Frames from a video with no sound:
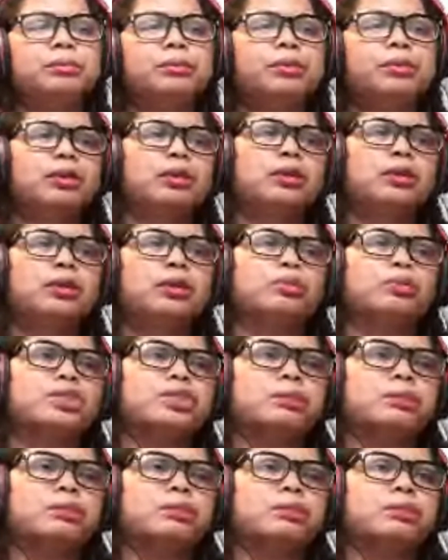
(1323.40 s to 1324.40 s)
washing
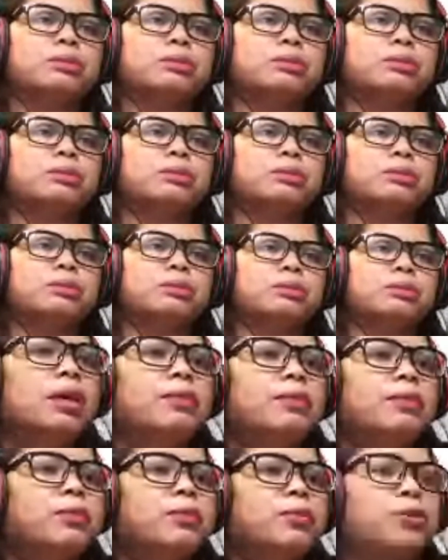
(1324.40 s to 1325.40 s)
machine.
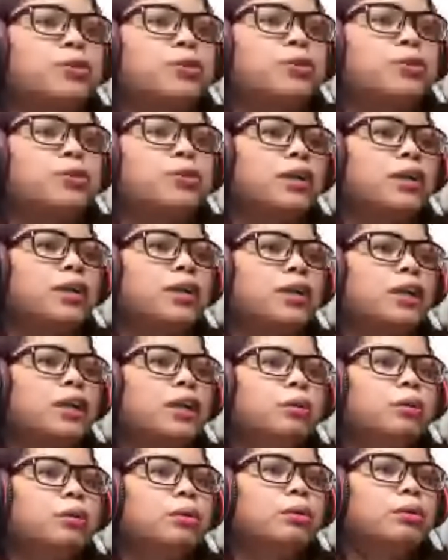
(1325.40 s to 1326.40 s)
For the front
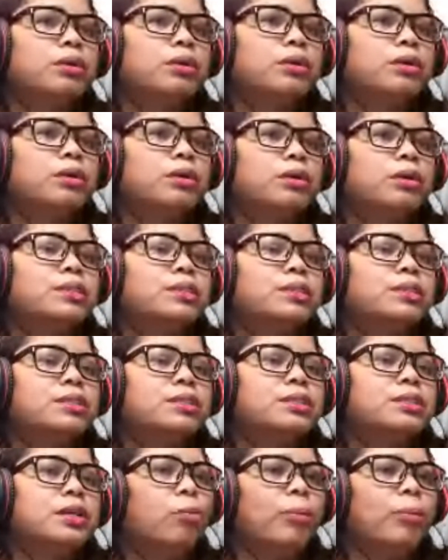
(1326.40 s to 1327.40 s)
loader, once they go
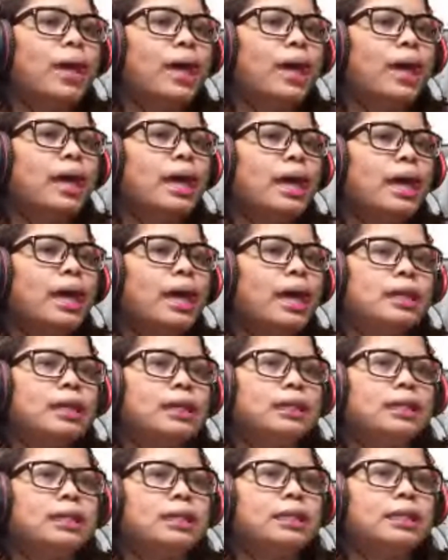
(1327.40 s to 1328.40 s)
bad, it
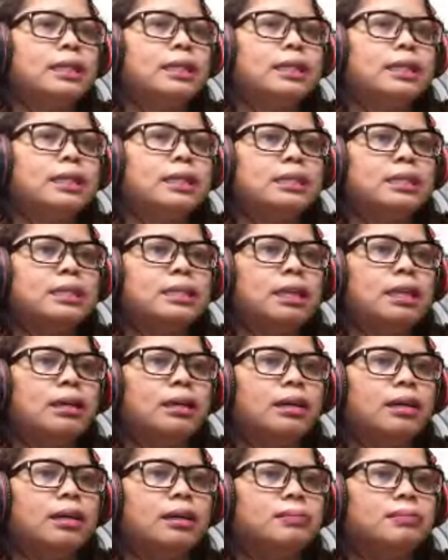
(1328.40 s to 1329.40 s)
is the
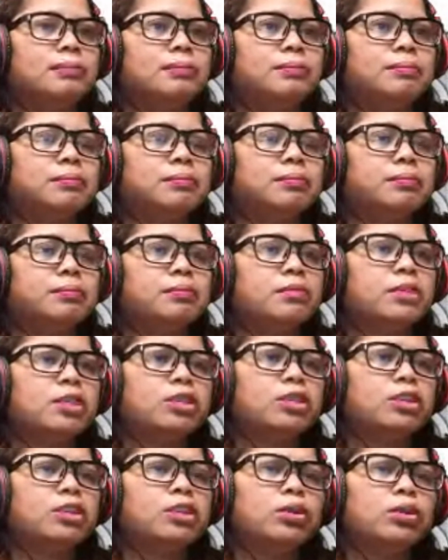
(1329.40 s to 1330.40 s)
door
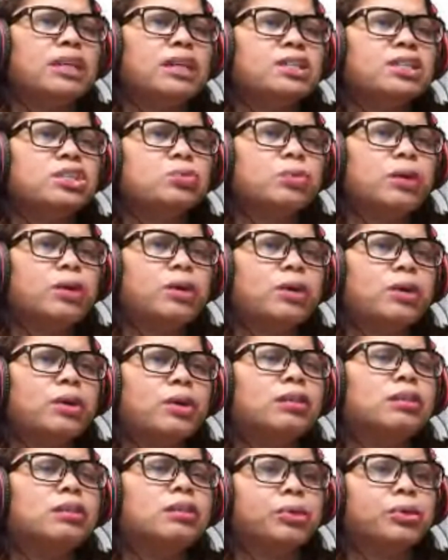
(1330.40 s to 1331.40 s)
latch as well,
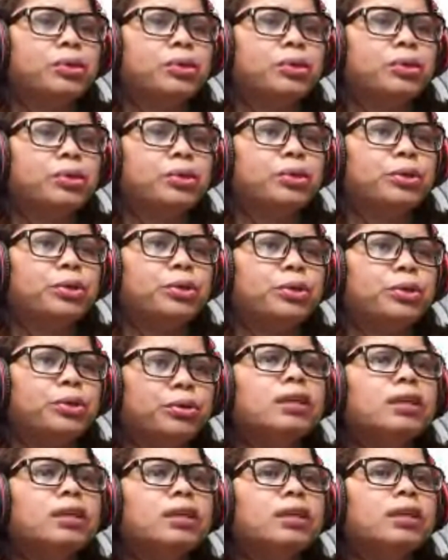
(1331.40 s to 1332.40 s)
computer,
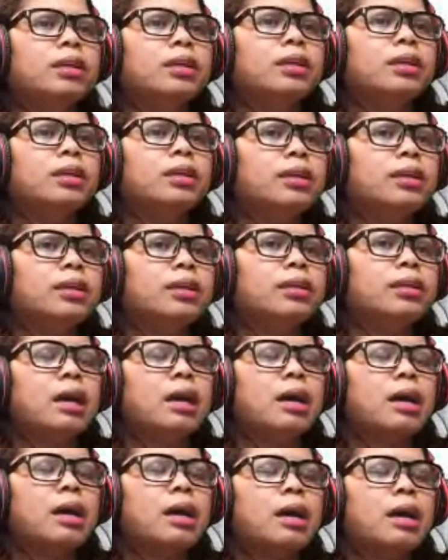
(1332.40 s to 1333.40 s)
and the tab
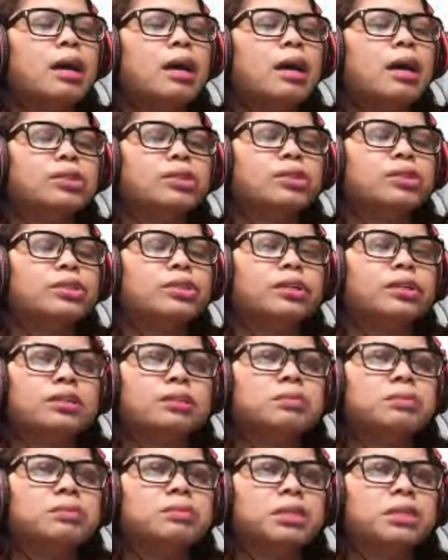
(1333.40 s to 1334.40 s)
boot.
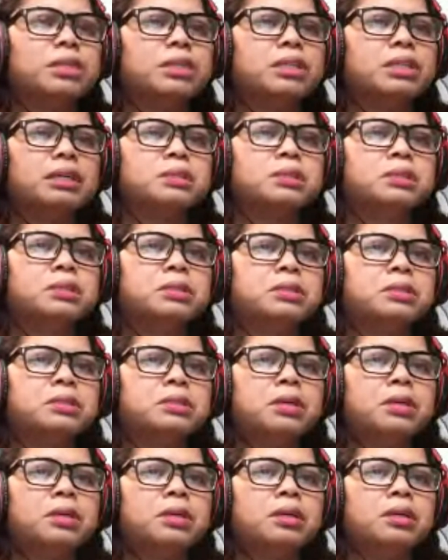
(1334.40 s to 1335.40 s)
Sometimes
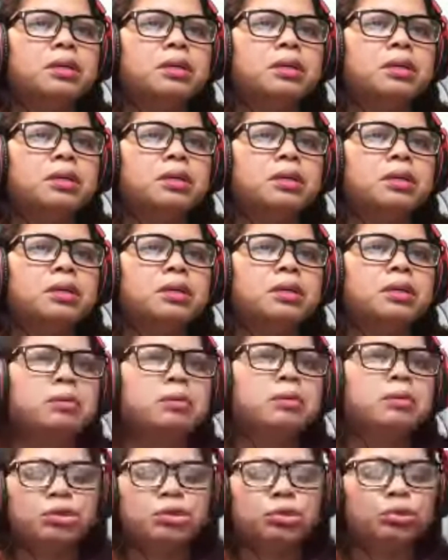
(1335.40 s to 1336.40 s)
people forget
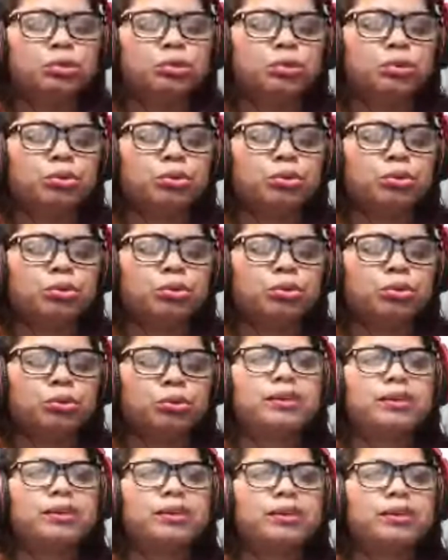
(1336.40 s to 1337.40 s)
to clear their
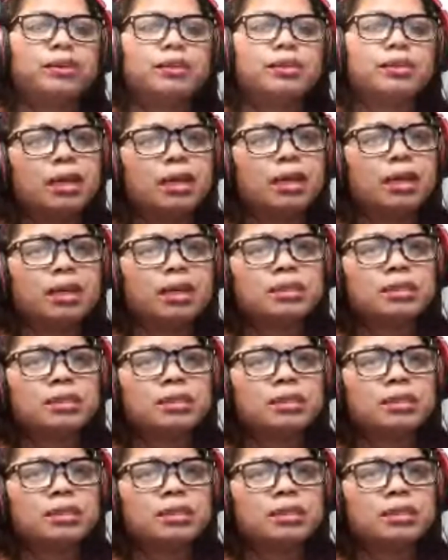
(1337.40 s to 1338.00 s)
pockets,